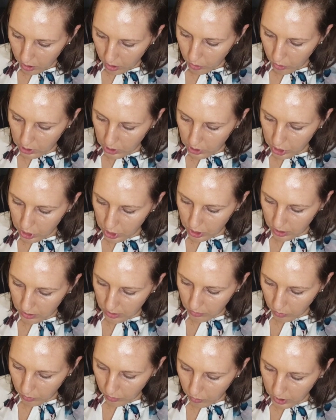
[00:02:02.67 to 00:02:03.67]

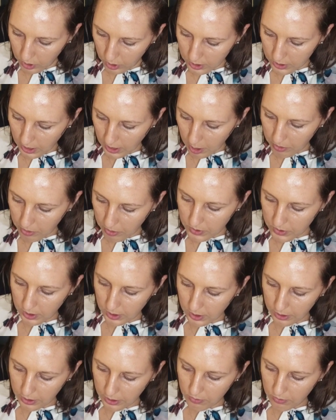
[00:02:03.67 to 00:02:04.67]
Question: what type of
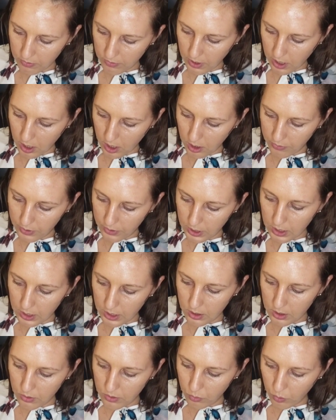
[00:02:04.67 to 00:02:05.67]
selector valve
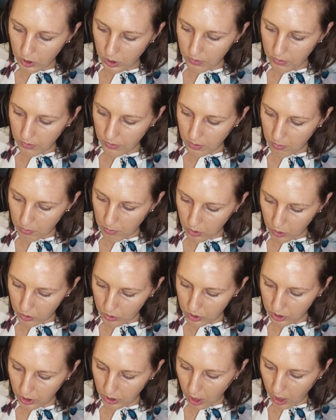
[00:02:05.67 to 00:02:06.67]
is one of the
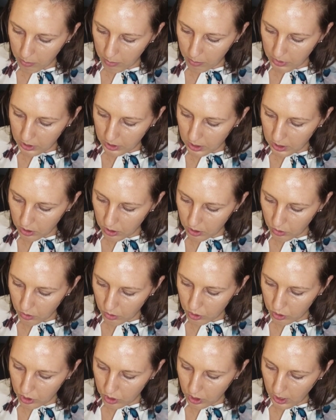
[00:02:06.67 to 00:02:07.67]
most commonly
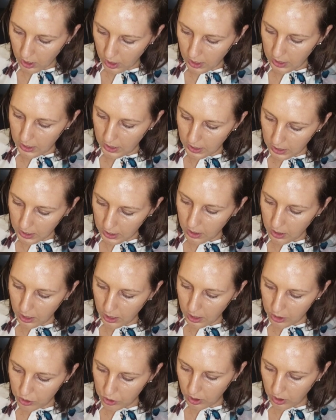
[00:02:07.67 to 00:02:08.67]
used in
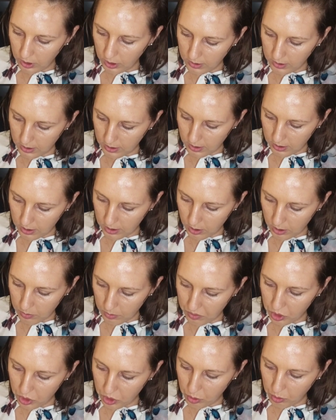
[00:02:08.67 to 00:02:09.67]
hydraulic
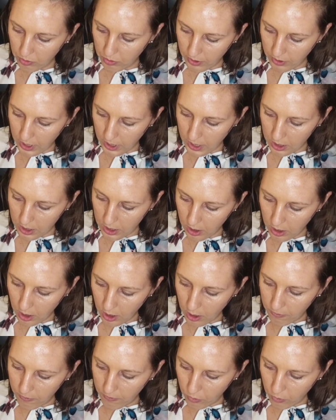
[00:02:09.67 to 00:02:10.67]
systems to provide
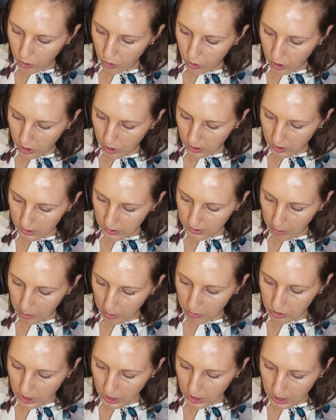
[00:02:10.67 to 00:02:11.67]
for
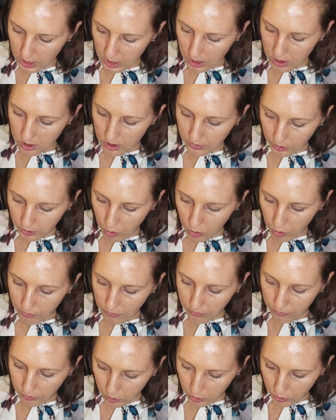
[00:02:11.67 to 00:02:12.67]
simultaneous flow
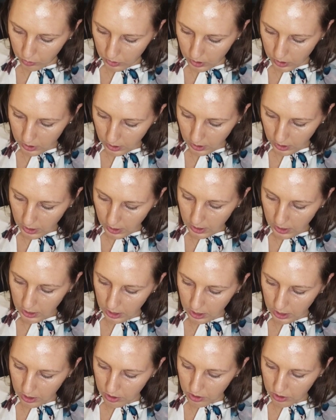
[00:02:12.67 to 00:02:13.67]
of fluid
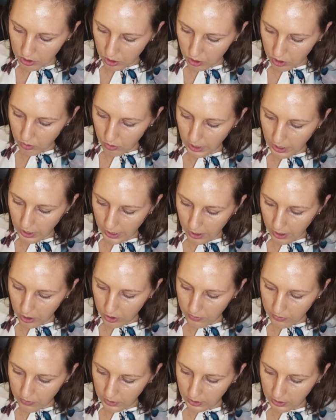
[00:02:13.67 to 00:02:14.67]
into and
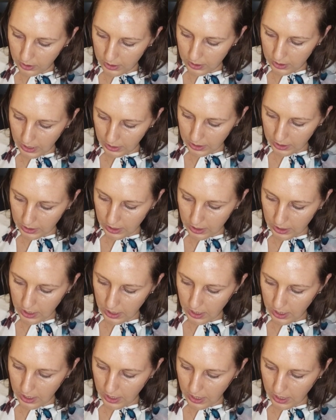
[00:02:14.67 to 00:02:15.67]
out of a connected
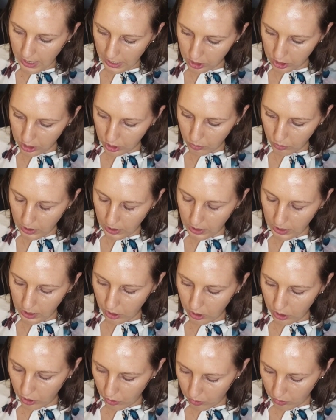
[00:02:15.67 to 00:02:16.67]

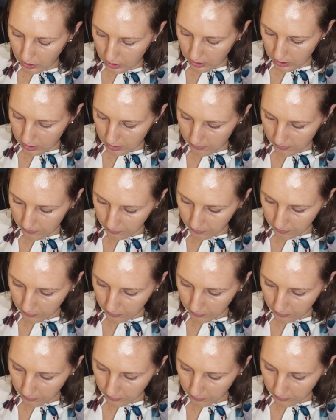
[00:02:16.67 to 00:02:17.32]
actuating unit?